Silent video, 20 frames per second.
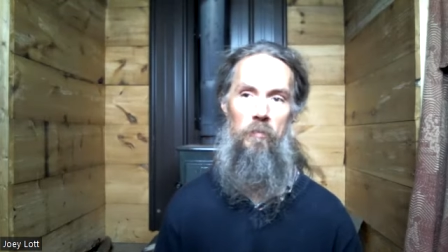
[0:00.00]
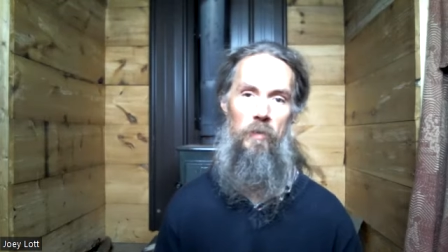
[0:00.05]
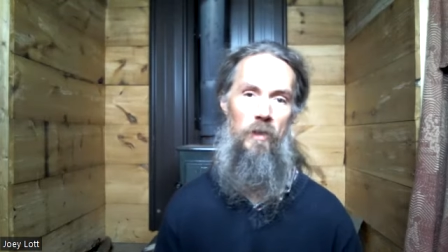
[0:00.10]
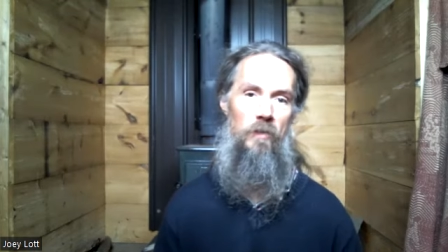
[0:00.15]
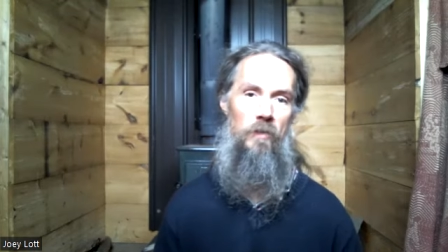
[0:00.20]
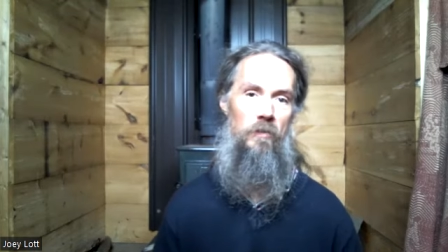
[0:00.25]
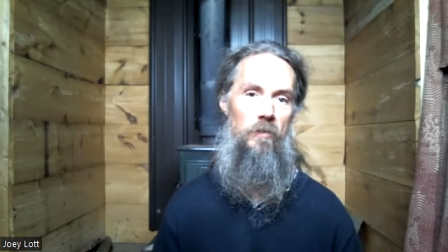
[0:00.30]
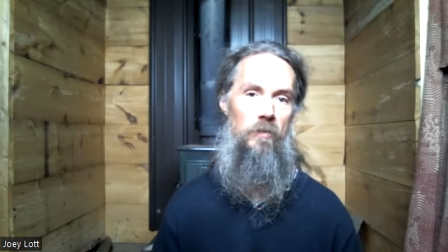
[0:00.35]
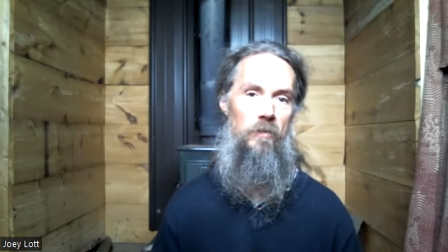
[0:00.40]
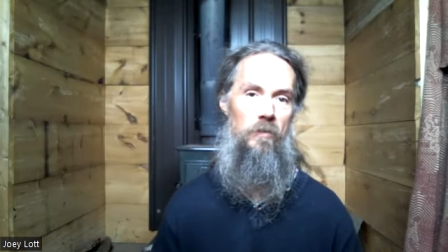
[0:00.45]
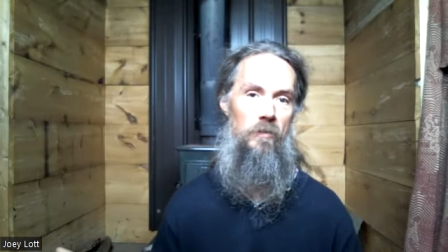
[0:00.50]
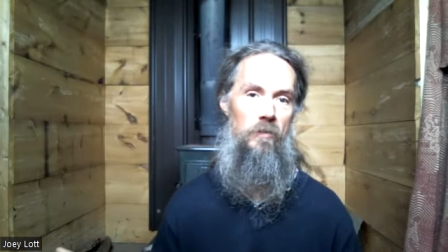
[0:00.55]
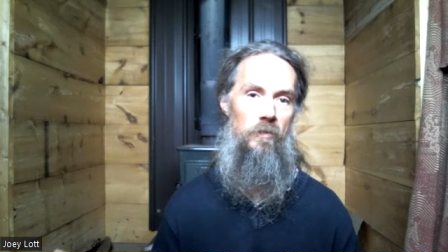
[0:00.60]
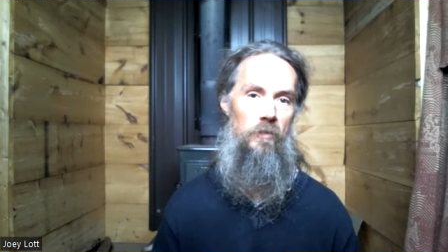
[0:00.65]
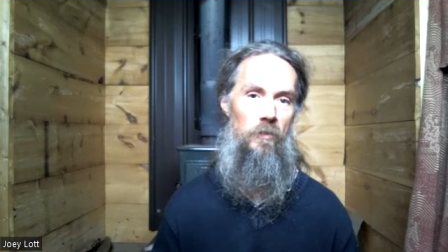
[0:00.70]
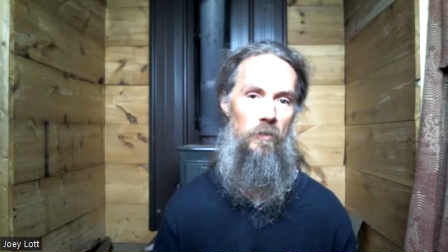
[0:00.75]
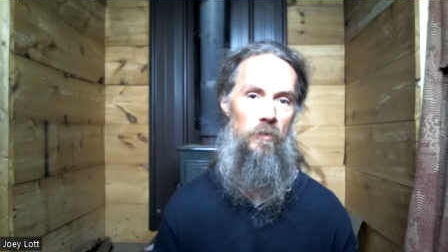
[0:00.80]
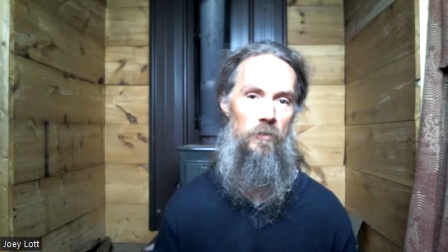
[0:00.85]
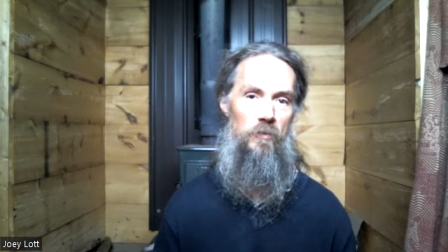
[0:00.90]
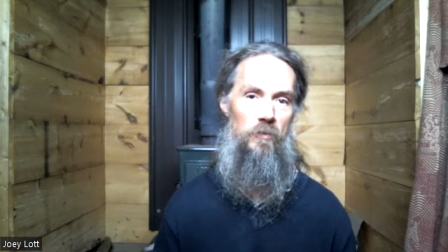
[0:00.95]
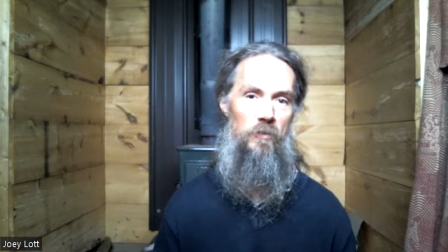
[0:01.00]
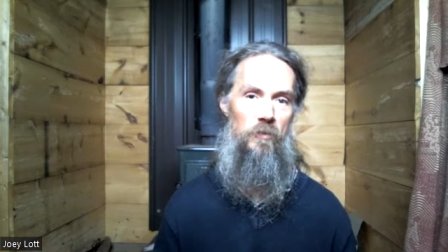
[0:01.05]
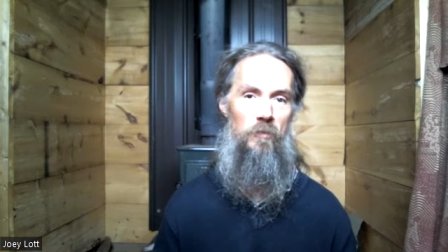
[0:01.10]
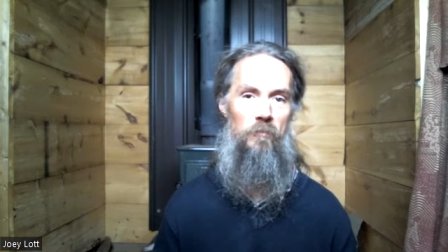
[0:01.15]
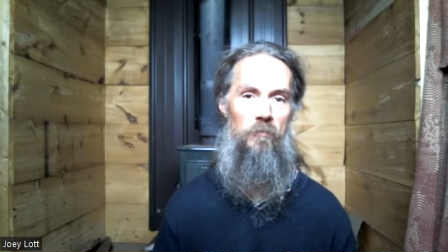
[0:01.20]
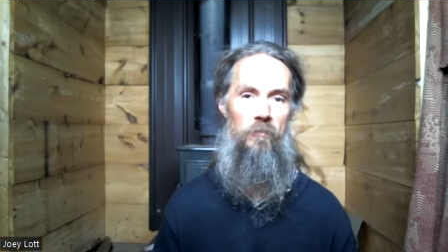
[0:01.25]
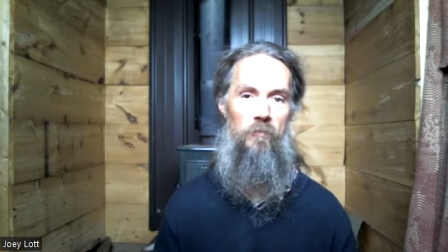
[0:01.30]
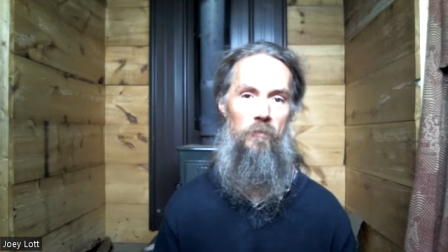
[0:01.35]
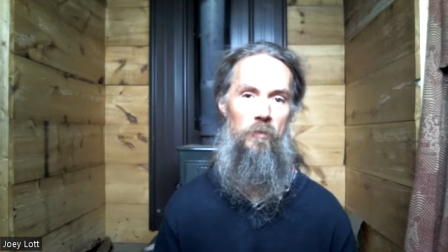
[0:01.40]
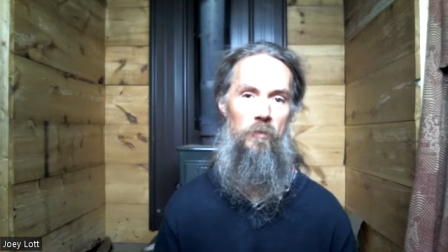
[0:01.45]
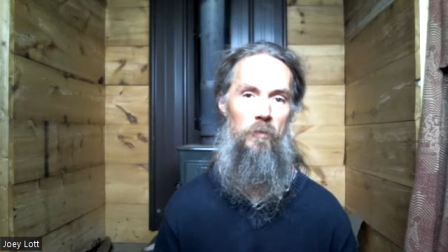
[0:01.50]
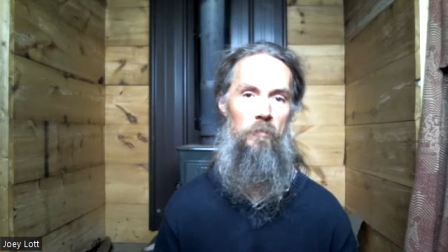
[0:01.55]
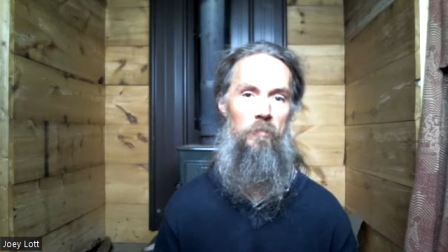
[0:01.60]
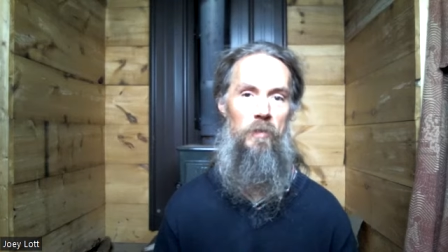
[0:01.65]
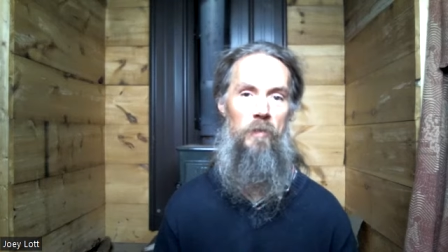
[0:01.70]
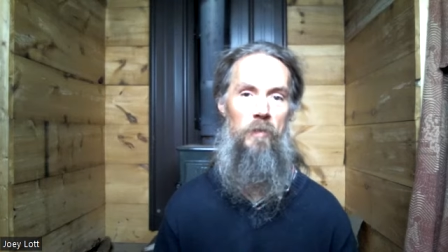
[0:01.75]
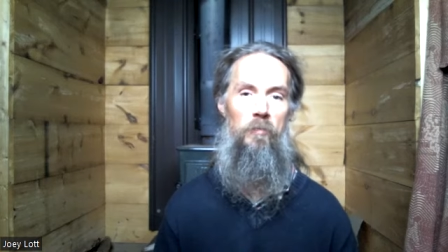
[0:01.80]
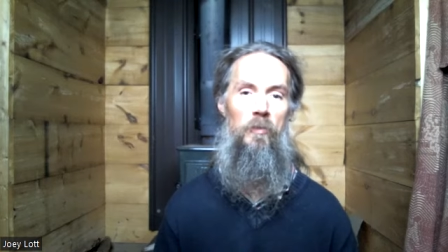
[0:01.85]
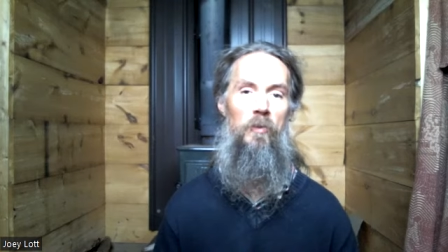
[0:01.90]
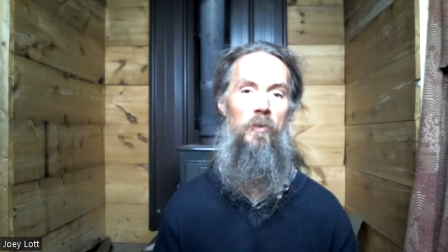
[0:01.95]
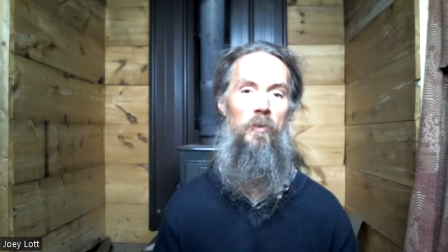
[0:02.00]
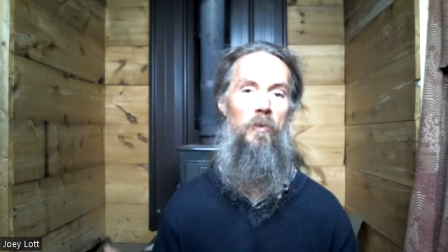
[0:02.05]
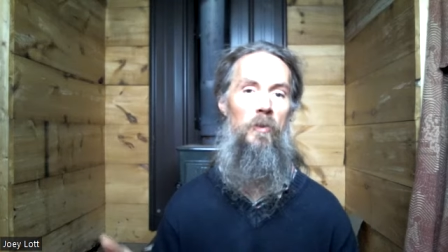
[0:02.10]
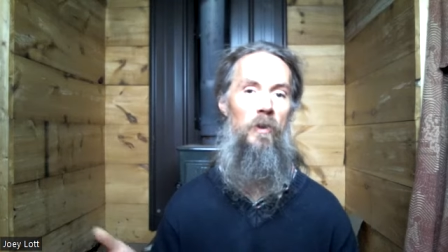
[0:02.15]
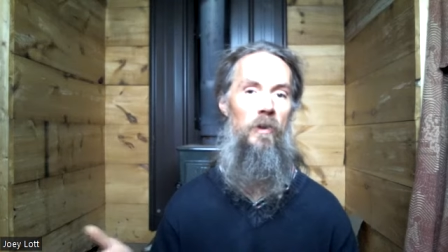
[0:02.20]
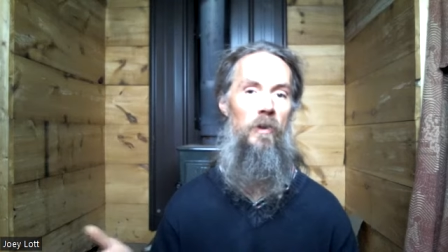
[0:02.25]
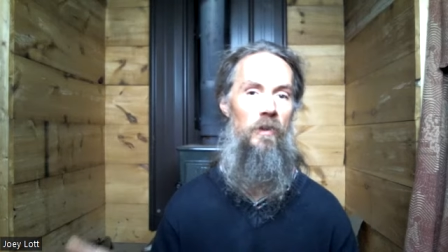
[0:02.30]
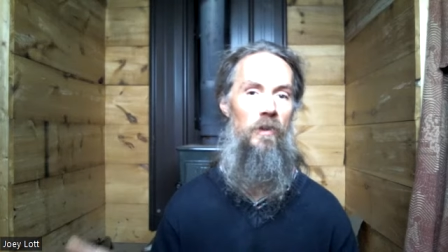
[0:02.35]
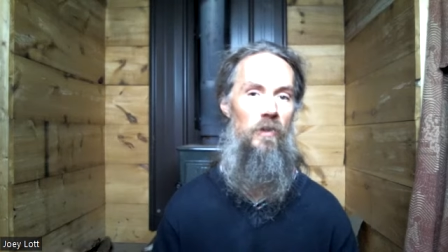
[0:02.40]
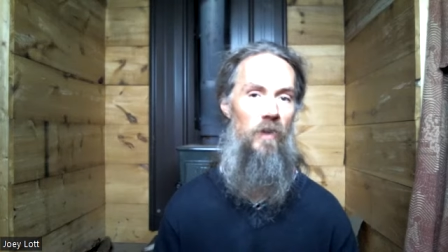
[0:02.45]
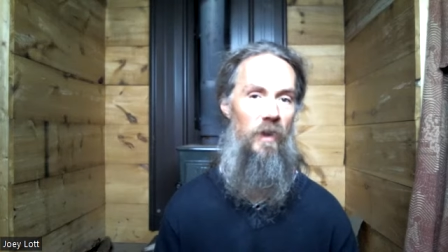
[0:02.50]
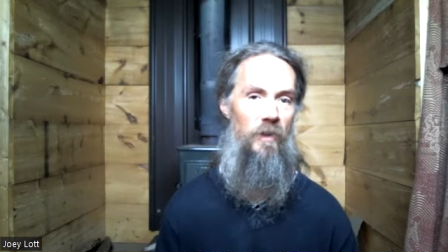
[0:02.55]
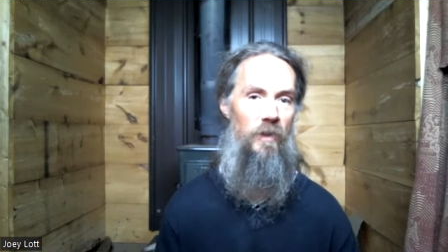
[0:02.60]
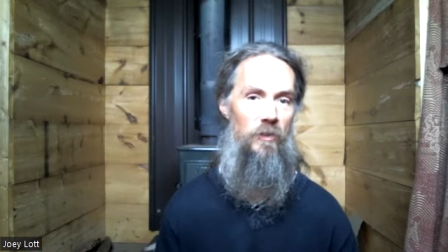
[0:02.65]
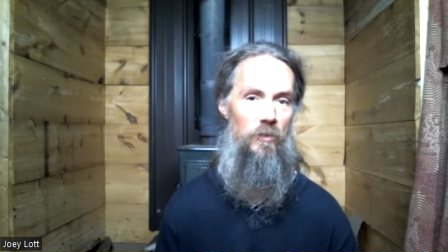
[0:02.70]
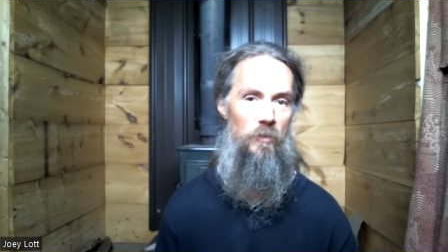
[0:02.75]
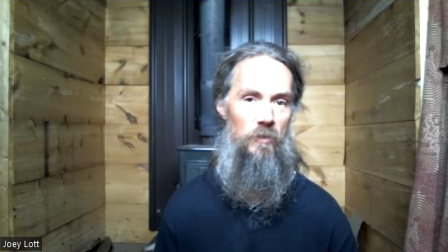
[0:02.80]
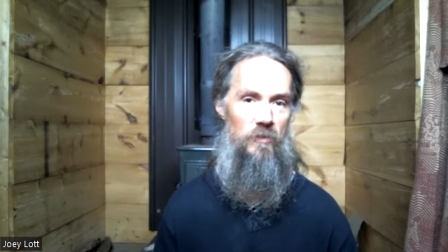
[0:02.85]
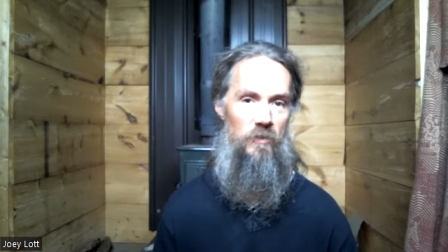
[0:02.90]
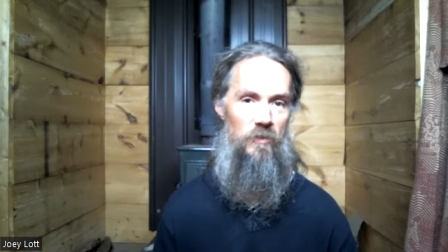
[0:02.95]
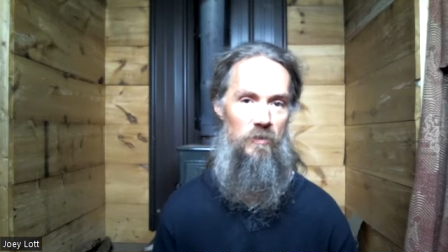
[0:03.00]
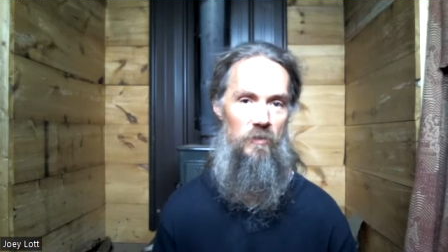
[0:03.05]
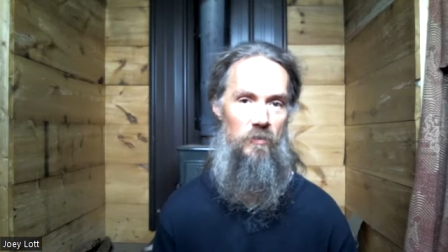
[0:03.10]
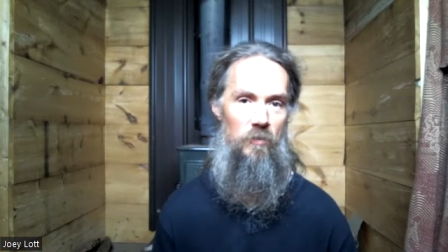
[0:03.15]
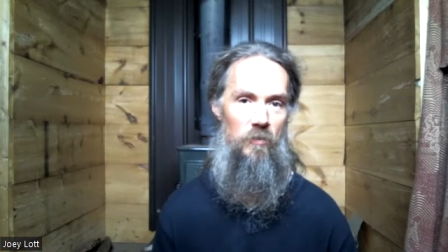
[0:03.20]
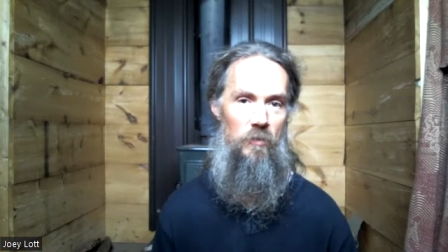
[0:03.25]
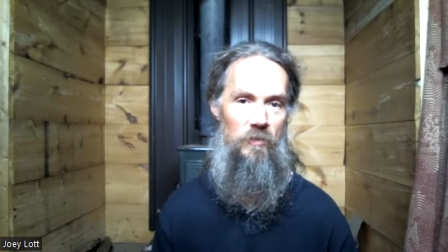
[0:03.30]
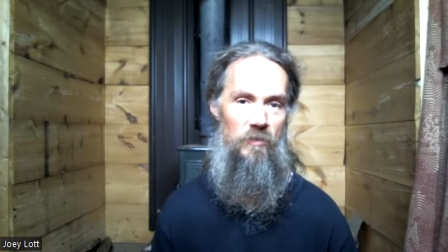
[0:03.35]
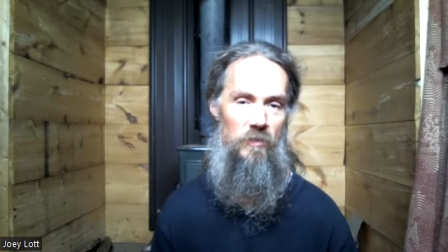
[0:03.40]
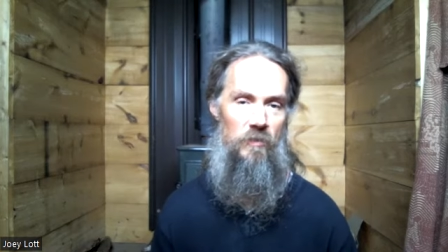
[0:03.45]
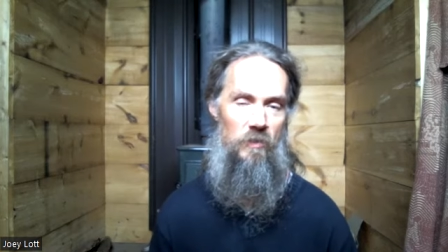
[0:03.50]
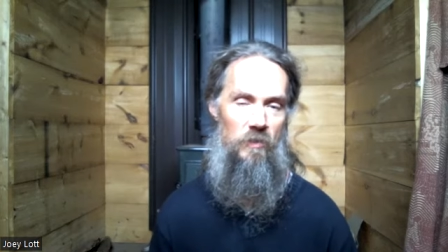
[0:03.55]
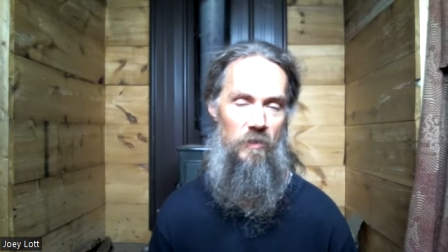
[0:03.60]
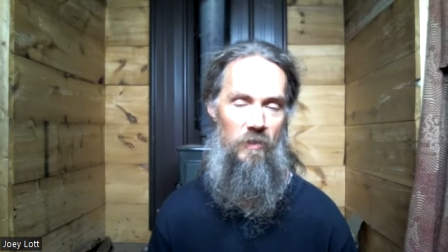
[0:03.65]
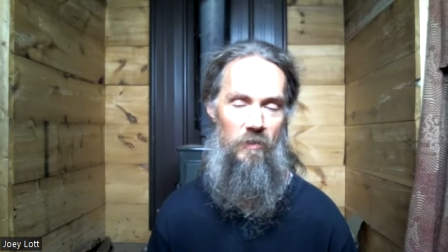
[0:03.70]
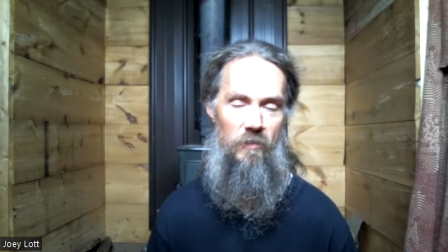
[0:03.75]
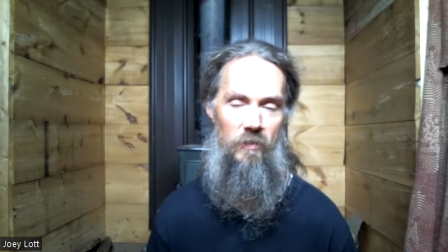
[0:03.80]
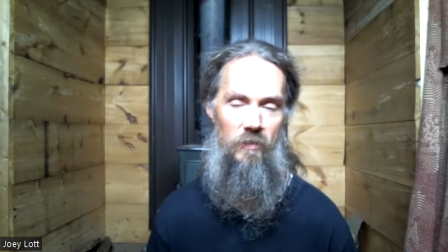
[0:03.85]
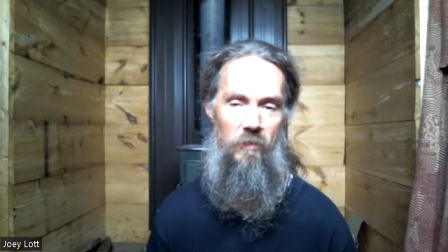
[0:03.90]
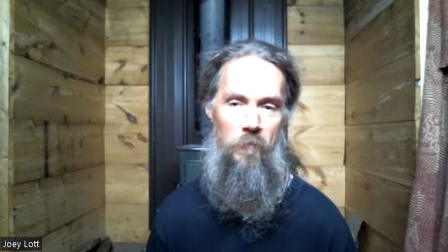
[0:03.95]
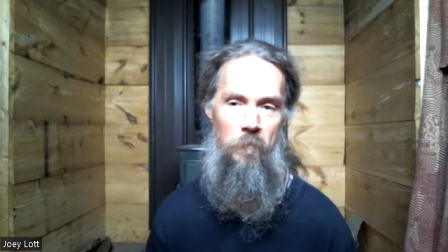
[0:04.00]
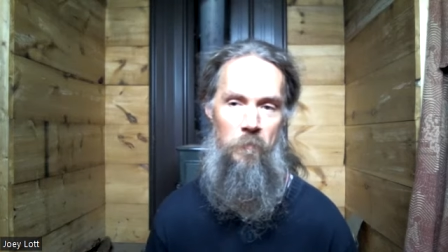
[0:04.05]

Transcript: But those are for people who are inclined towards towards such a thing.